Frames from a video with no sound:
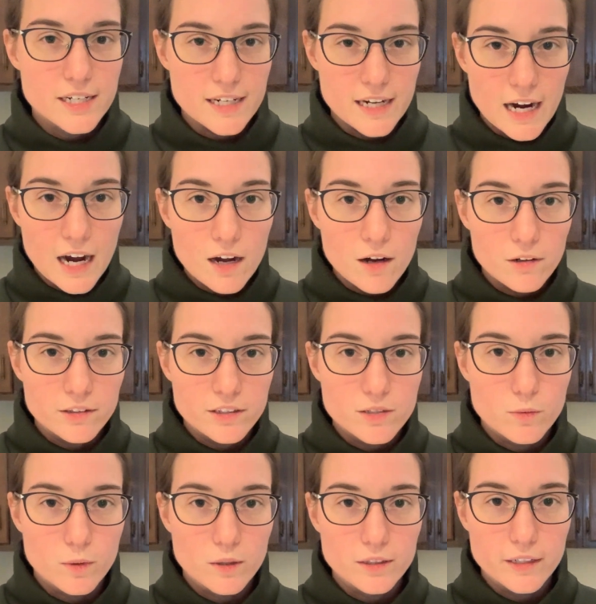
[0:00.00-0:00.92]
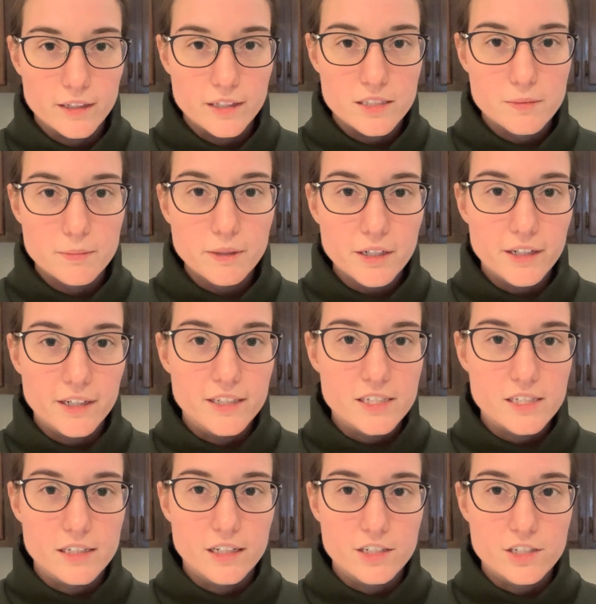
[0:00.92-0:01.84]
got all this worldly
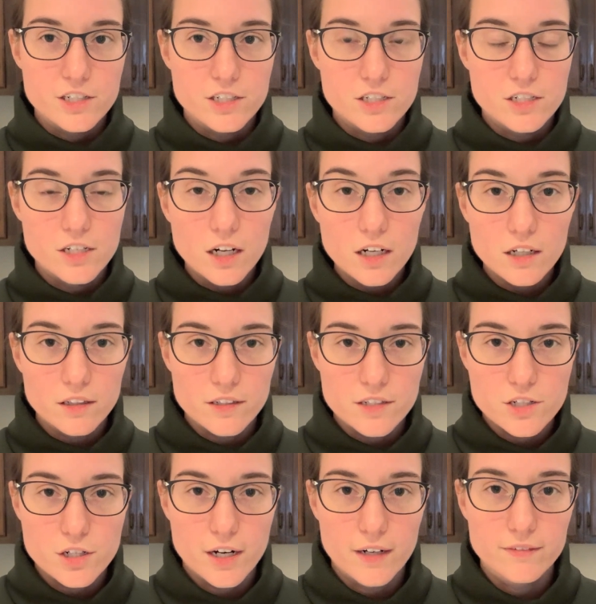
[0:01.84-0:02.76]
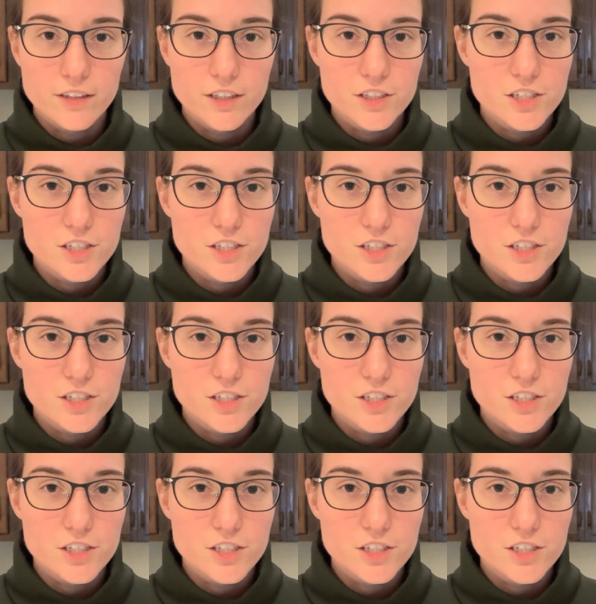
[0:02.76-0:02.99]
experience and that she's done all this traveling.